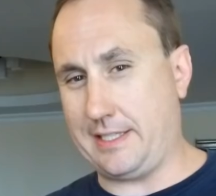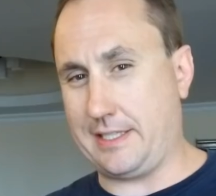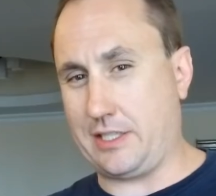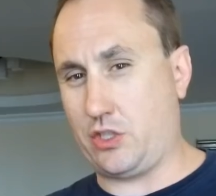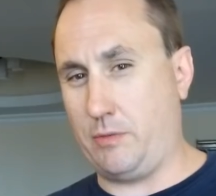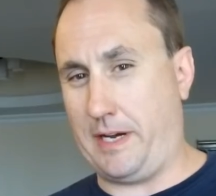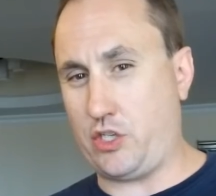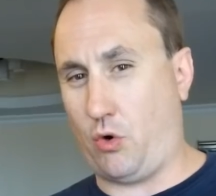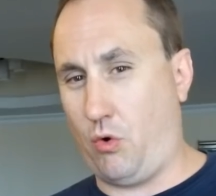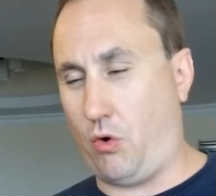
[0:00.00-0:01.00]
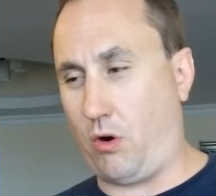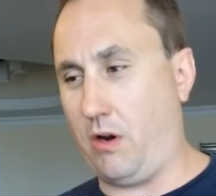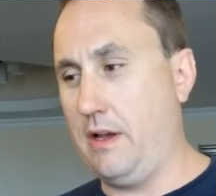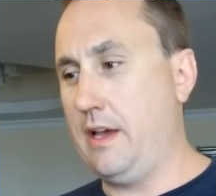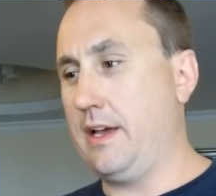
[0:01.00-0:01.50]
Is this too much?
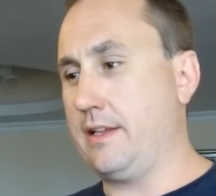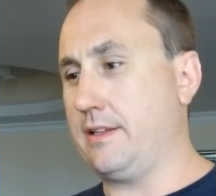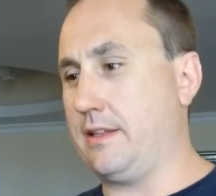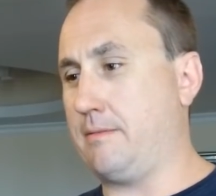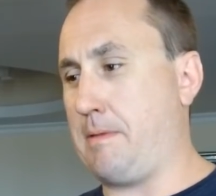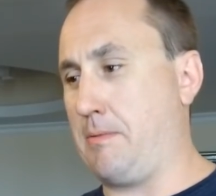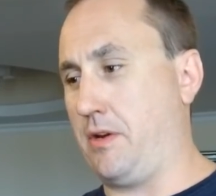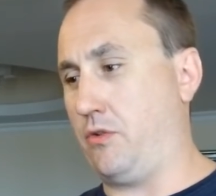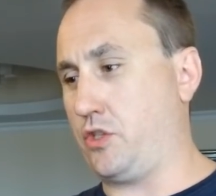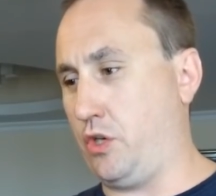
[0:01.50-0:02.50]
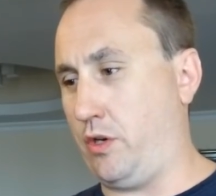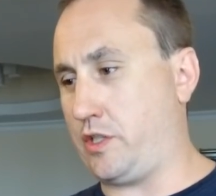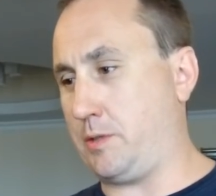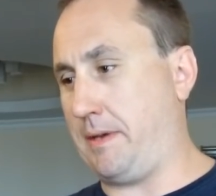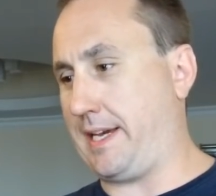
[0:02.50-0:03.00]
Or people don't do it
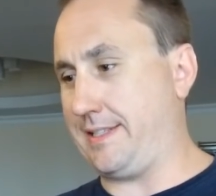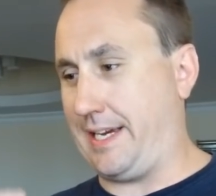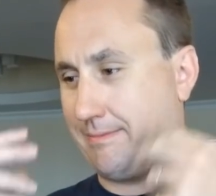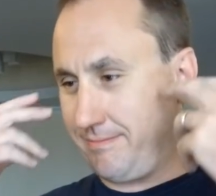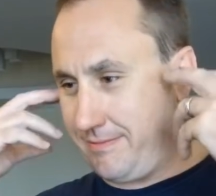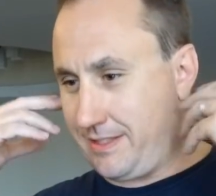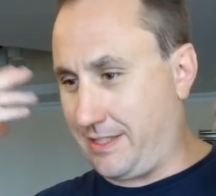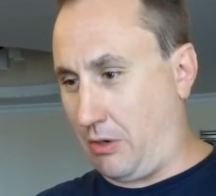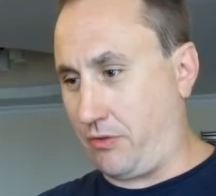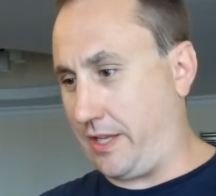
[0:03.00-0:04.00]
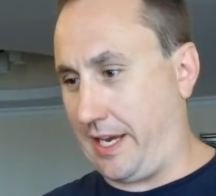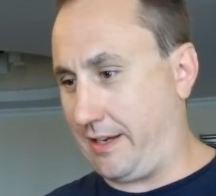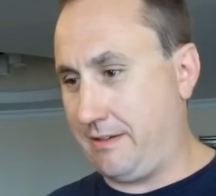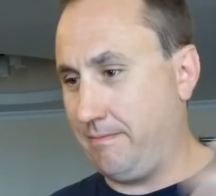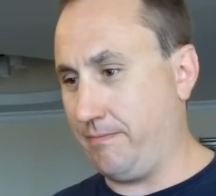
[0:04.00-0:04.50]
just because they
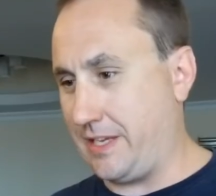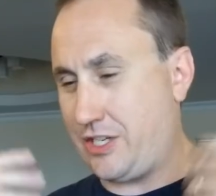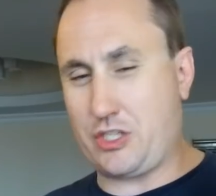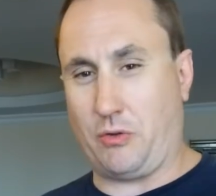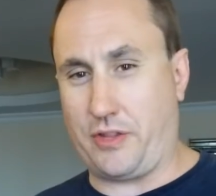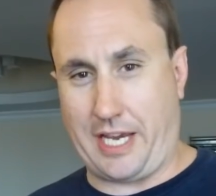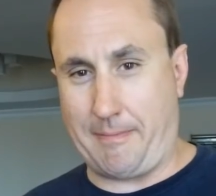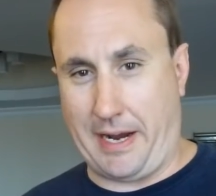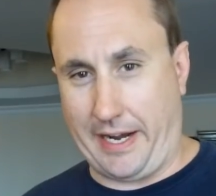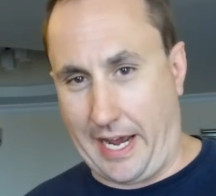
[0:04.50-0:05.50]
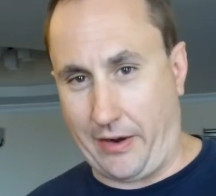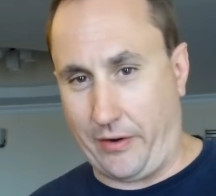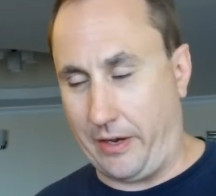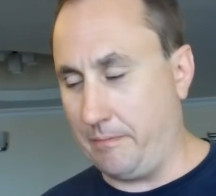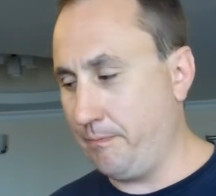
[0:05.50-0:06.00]
just don't think about it. I don't know.